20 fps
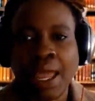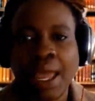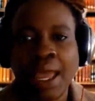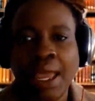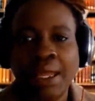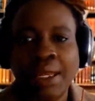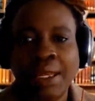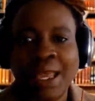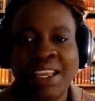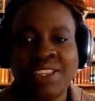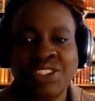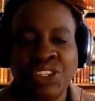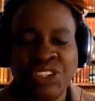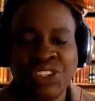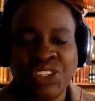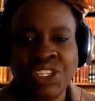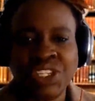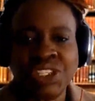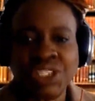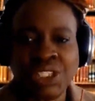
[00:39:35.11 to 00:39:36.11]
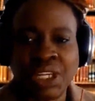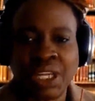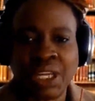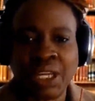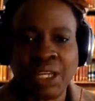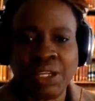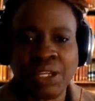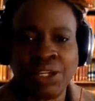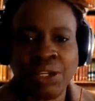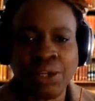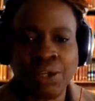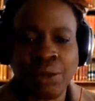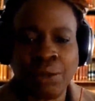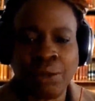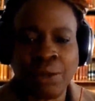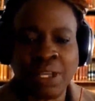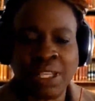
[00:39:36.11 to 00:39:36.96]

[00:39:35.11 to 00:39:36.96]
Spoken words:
And as a teacher, you know,